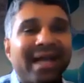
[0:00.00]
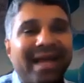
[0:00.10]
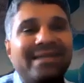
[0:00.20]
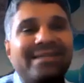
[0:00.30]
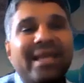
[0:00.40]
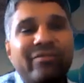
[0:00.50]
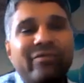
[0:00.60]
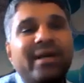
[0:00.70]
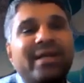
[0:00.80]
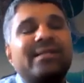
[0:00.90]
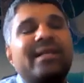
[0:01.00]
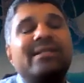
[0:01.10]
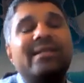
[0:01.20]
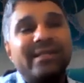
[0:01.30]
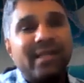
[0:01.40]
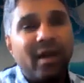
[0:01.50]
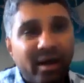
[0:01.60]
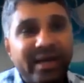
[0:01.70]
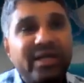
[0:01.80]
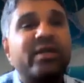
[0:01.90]
And say, for instance, these
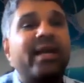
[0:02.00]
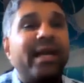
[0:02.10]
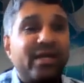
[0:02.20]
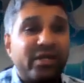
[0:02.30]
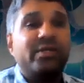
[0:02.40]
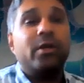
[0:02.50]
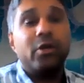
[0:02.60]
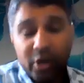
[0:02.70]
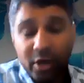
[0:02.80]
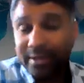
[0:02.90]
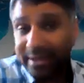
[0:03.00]
long range connections and short